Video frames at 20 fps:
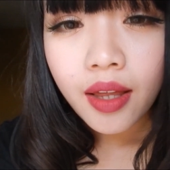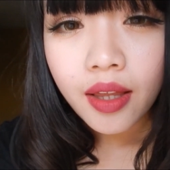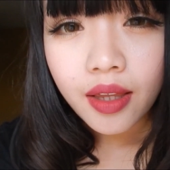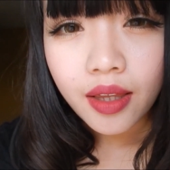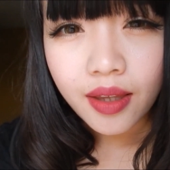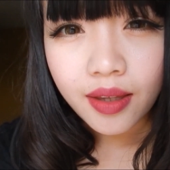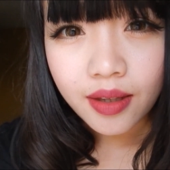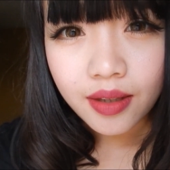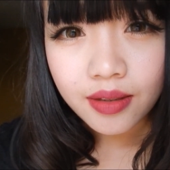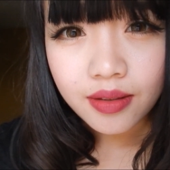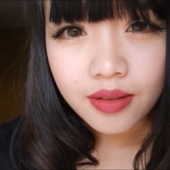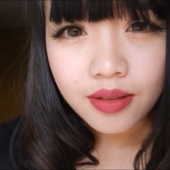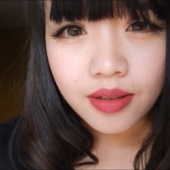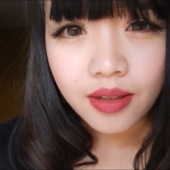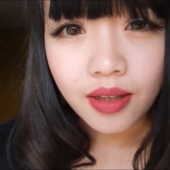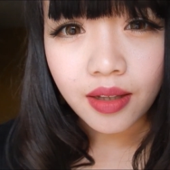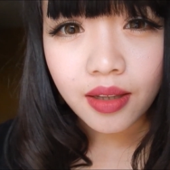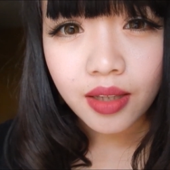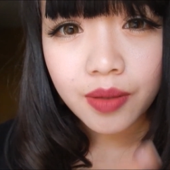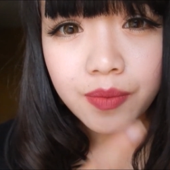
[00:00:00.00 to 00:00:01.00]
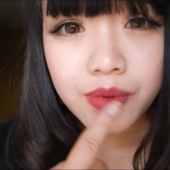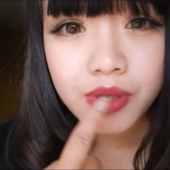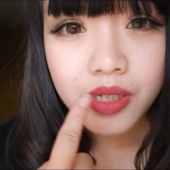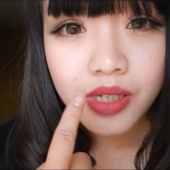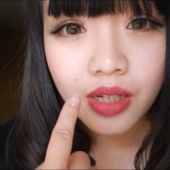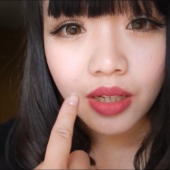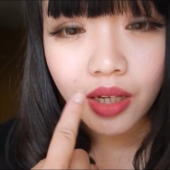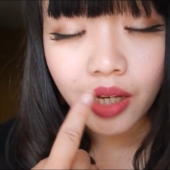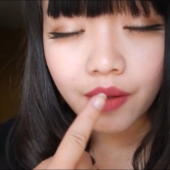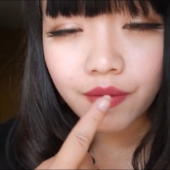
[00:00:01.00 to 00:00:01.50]
and the
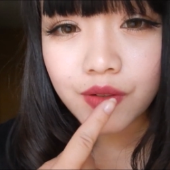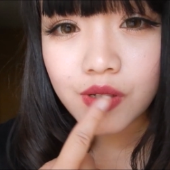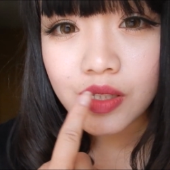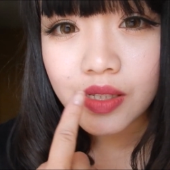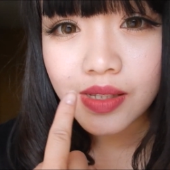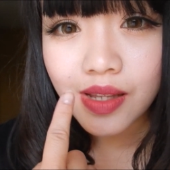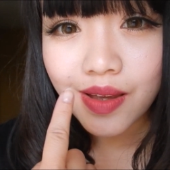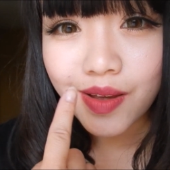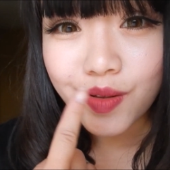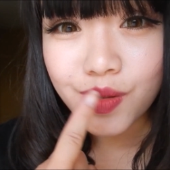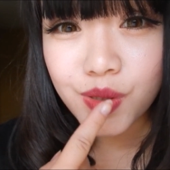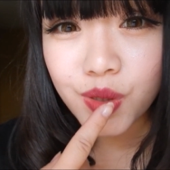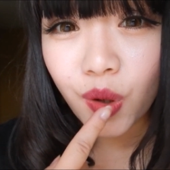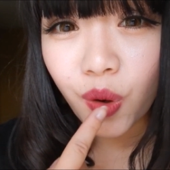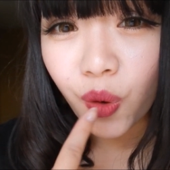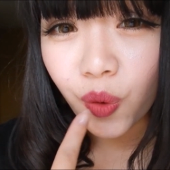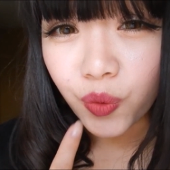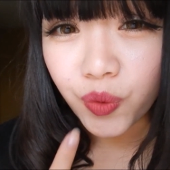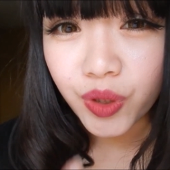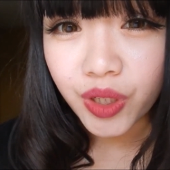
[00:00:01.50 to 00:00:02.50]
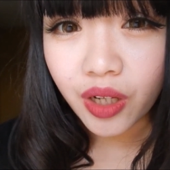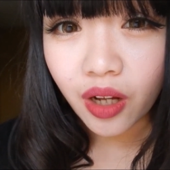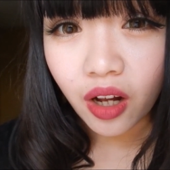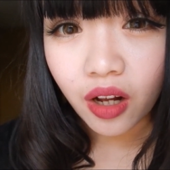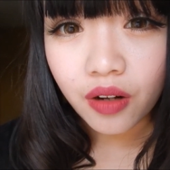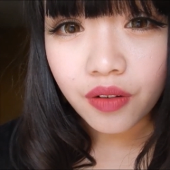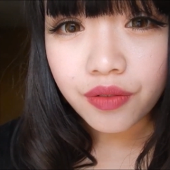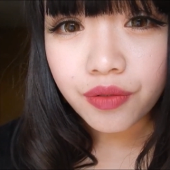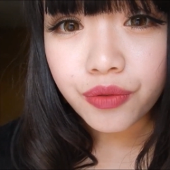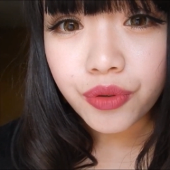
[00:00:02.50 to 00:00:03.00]
lipstick I have to say is holding
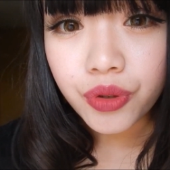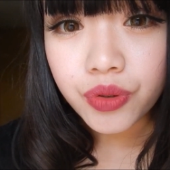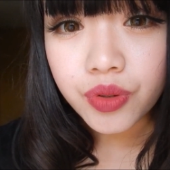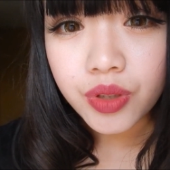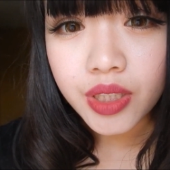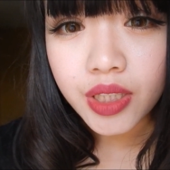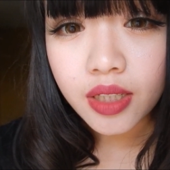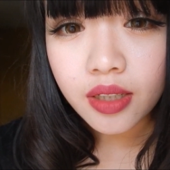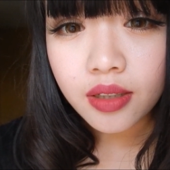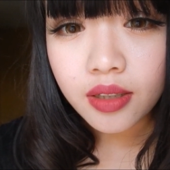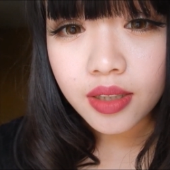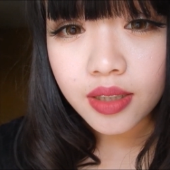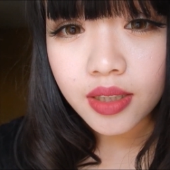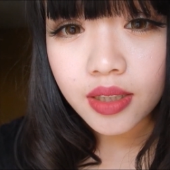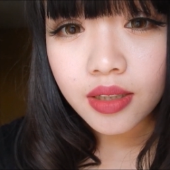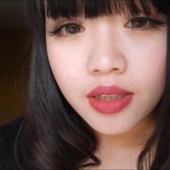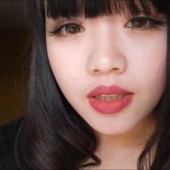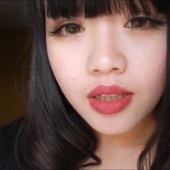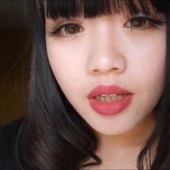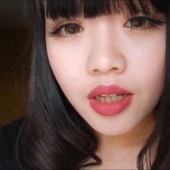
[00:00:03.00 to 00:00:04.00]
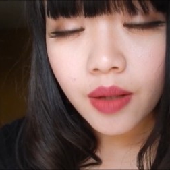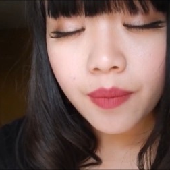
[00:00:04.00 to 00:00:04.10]
off really good.